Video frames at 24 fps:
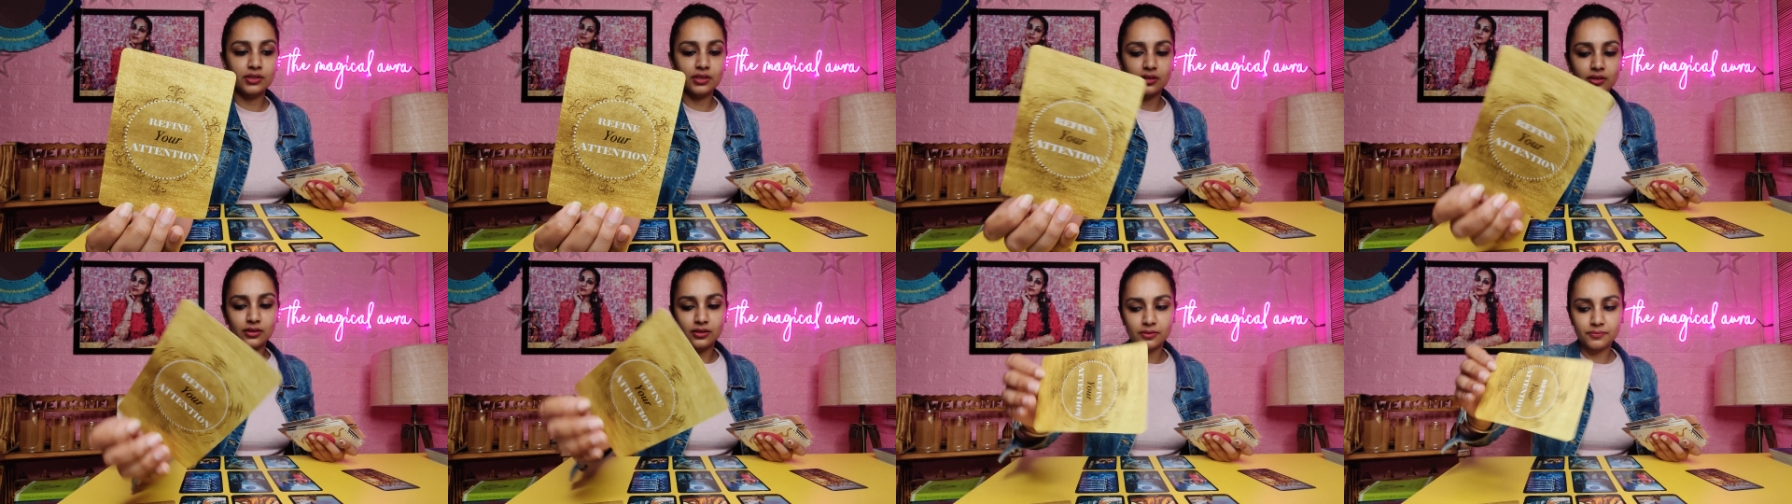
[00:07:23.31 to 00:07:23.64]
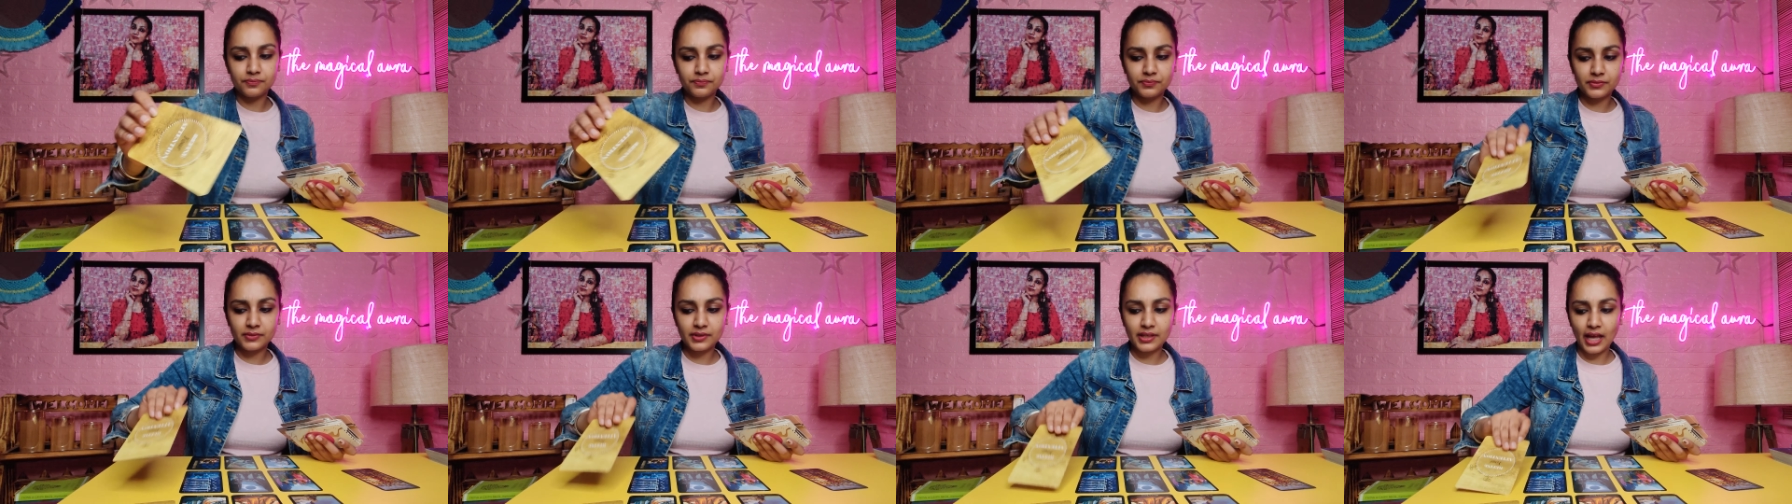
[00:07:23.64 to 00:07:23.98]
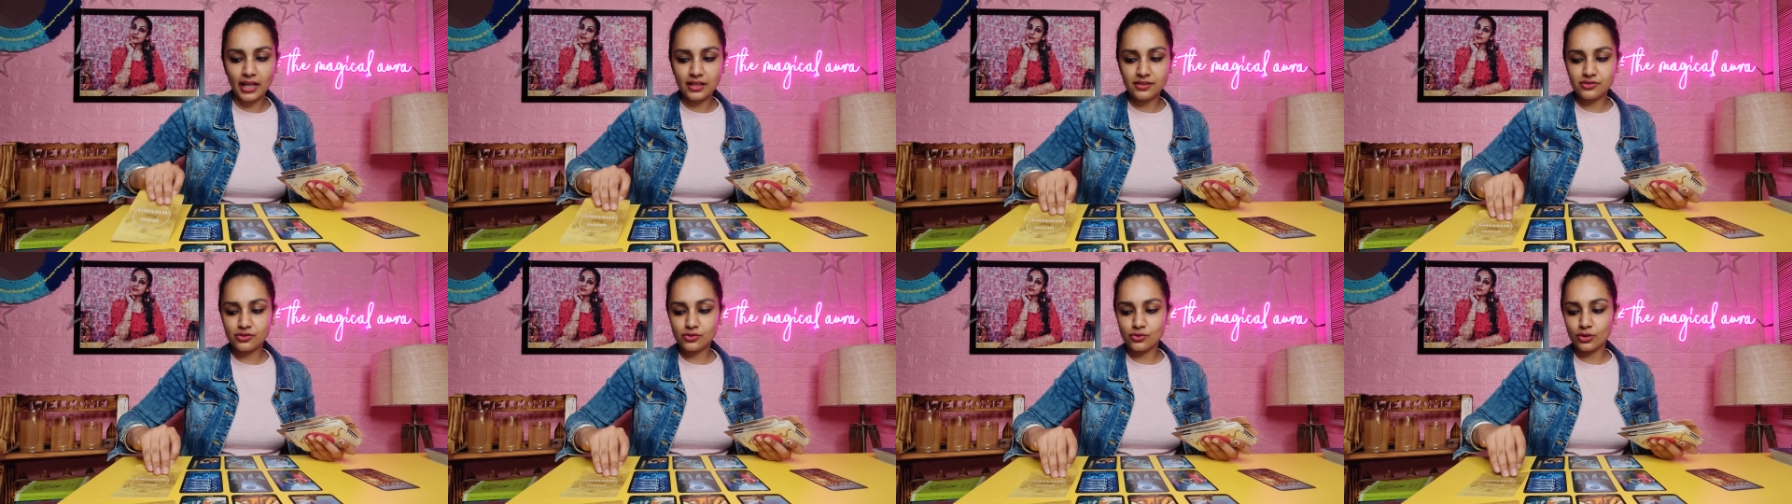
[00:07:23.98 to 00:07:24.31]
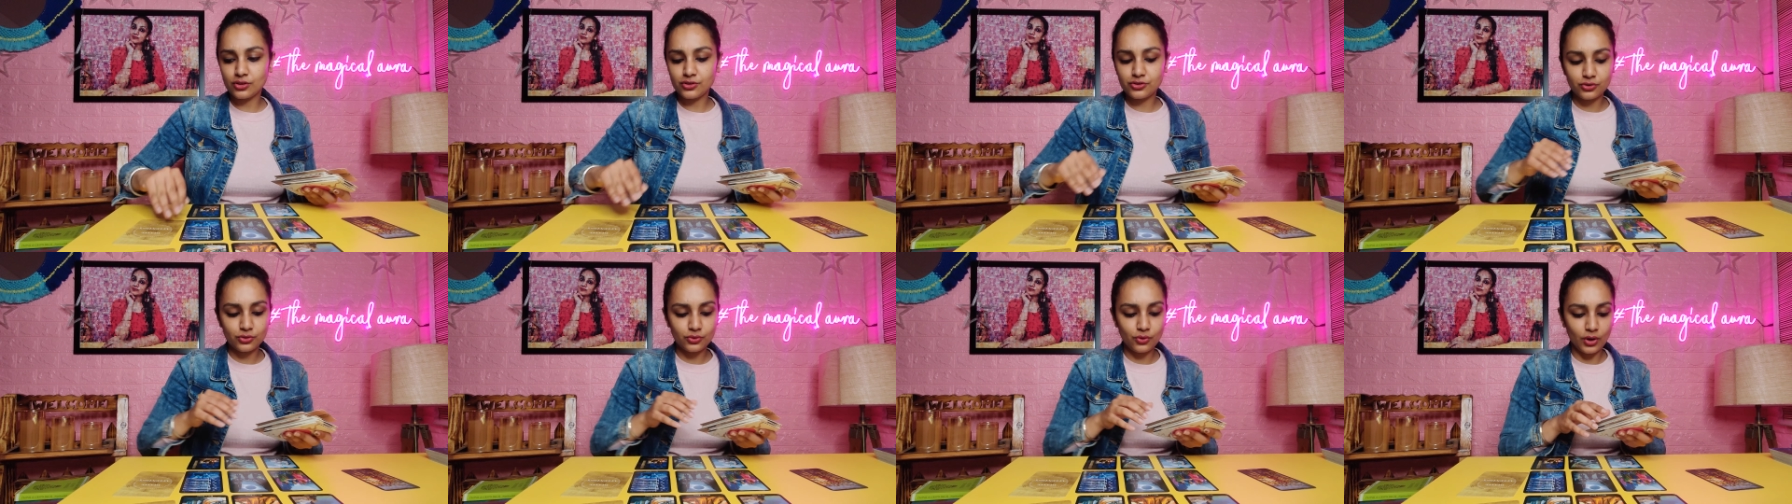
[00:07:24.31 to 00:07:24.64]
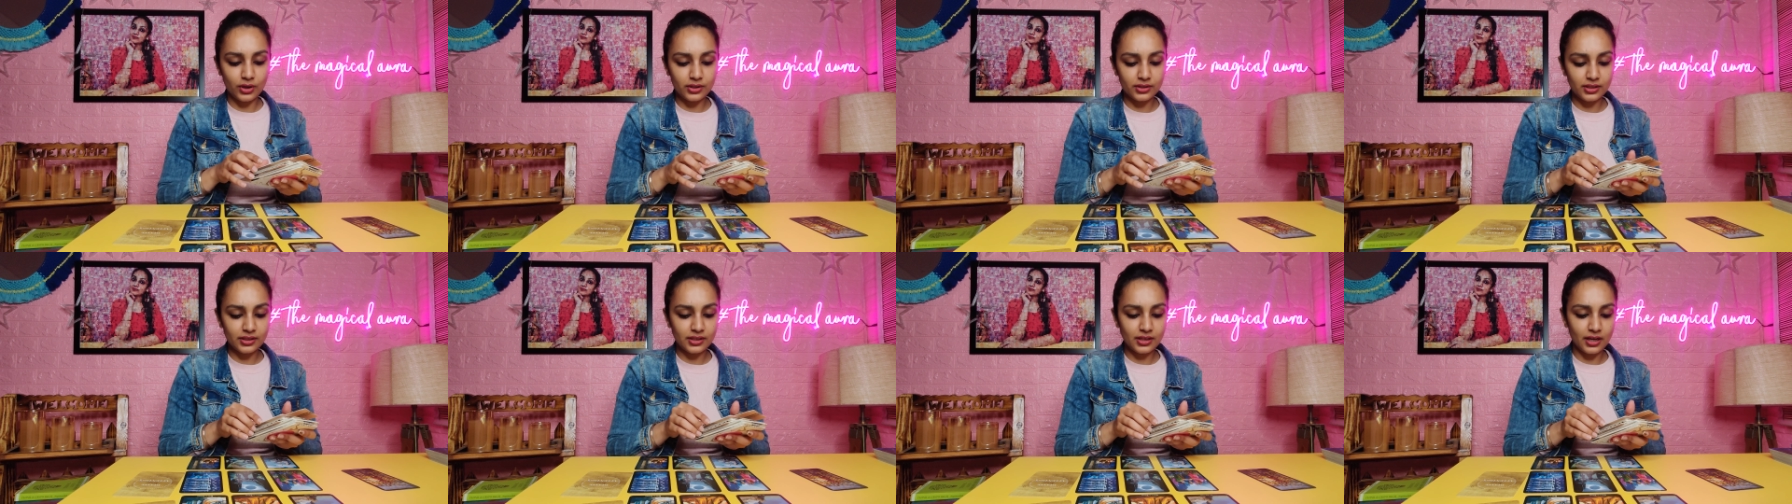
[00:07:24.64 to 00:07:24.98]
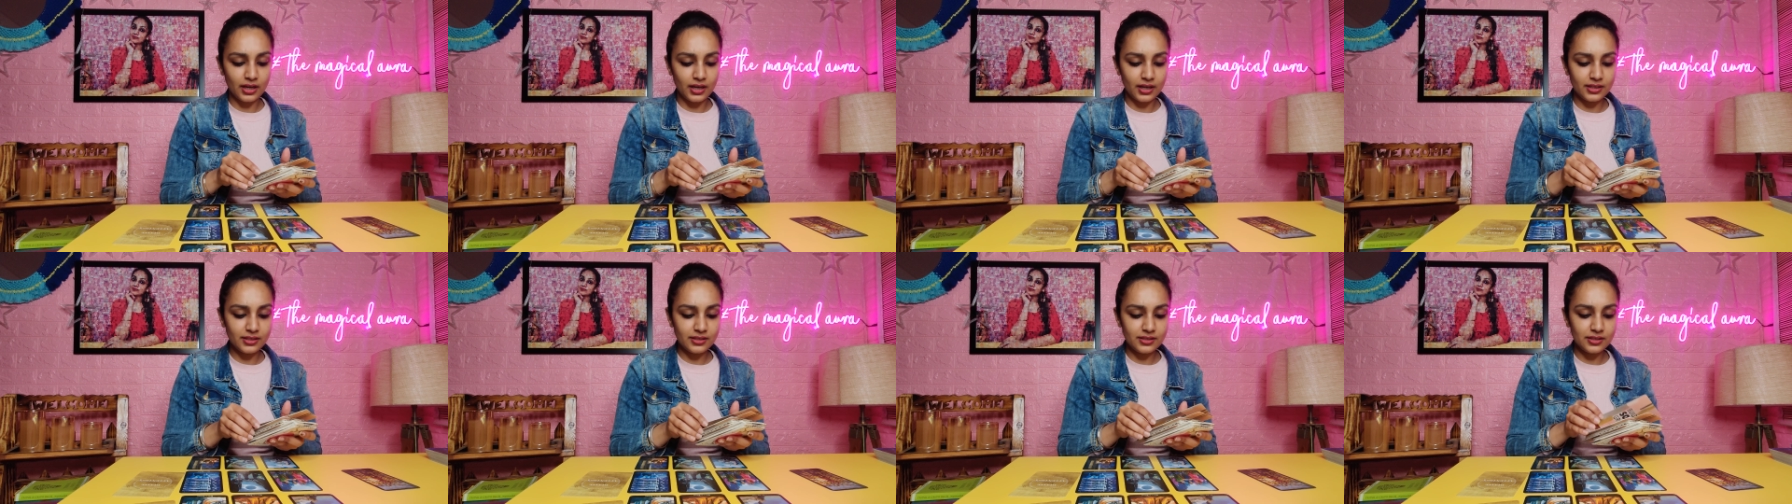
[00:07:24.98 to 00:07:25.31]
the Cancer also got the
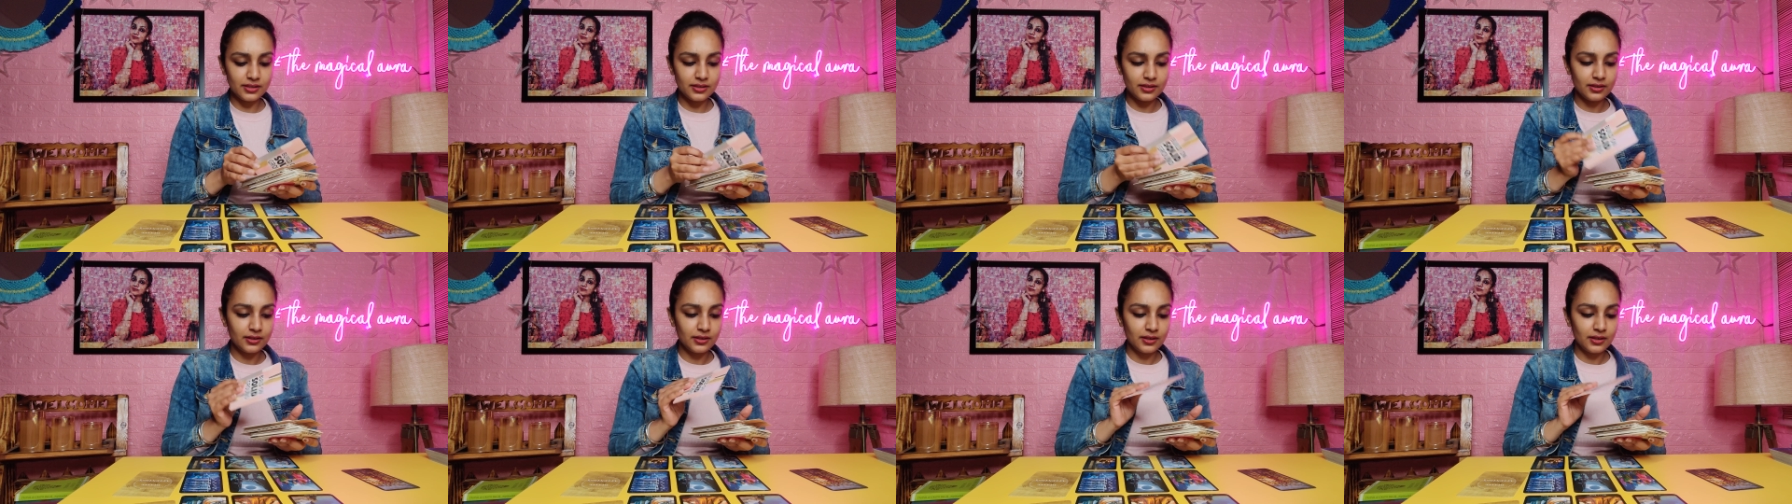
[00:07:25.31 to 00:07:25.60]
card